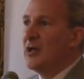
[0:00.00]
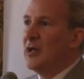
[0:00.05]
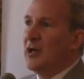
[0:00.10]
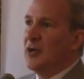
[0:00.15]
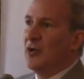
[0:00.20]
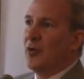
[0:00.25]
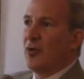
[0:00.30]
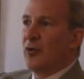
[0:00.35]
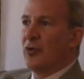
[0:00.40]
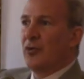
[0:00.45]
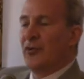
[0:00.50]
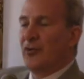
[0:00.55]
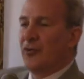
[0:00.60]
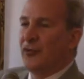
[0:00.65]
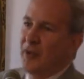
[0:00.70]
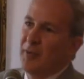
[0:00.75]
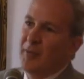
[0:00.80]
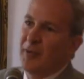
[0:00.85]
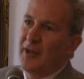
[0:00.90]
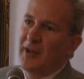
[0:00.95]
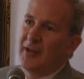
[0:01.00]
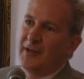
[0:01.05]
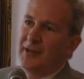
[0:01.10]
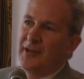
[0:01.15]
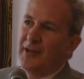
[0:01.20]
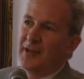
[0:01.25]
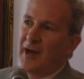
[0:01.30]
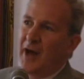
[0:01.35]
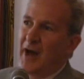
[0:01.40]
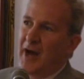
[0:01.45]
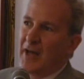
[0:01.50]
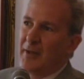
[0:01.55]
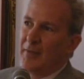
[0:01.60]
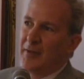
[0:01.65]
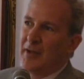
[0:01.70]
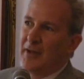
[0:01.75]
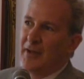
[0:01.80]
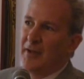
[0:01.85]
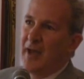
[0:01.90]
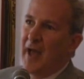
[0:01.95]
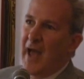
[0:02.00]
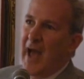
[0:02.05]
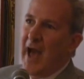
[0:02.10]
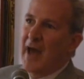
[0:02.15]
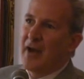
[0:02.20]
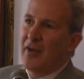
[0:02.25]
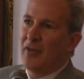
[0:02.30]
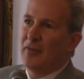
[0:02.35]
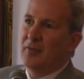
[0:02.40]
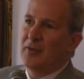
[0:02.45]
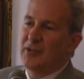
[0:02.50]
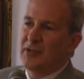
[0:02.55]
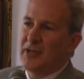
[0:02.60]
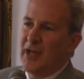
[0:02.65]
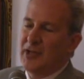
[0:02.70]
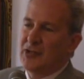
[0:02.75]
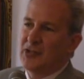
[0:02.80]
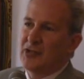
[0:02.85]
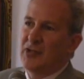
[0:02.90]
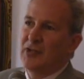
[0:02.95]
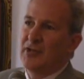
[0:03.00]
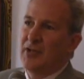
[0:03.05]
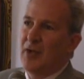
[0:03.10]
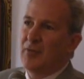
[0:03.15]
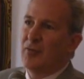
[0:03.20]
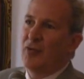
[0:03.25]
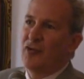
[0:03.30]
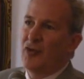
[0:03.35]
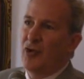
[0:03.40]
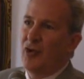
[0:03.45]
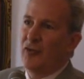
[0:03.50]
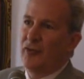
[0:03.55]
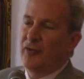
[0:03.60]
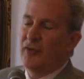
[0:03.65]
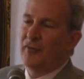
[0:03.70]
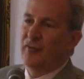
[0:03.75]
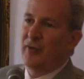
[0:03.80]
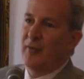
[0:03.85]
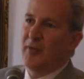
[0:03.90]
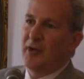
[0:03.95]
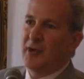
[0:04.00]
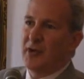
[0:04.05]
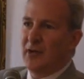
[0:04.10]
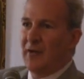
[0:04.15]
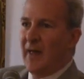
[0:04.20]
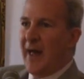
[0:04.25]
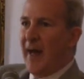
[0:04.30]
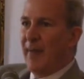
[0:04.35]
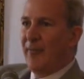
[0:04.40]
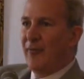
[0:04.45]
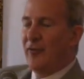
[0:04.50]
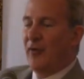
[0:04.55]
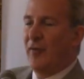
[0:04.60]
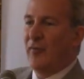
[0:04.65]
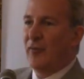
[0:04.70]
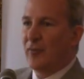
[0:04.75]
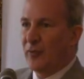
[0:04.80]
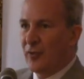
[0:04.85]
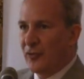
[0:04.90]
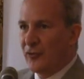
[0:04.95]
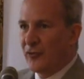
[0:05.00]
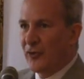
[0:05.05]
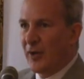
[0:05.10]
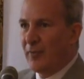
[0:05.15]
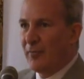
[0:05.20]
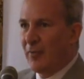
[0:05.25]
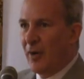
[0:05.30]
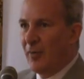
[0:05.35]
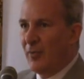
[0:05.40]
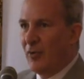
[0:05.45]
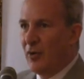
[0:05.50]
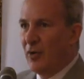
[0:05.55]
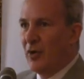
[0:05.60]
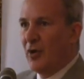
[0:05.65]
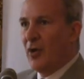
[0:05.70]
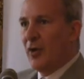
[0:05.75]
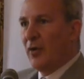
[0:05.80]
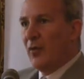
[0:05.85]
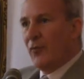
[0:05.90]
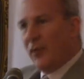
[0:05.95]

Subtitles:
In order to stimulate the economy out of the recession that resulted from the collapse of the real estate bubble,